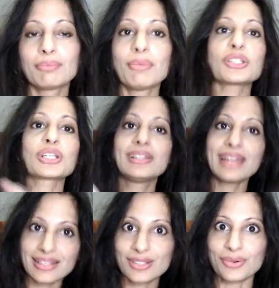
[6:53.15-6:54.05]
much
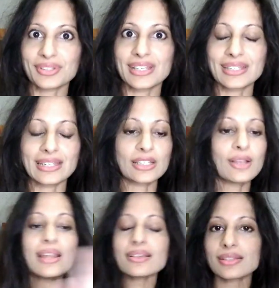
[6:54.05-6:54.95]
less toxicity,
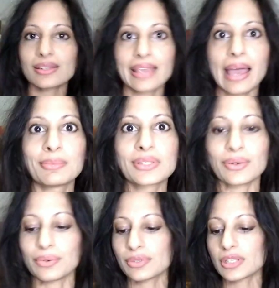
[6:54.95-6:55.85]
so less than Gamsol.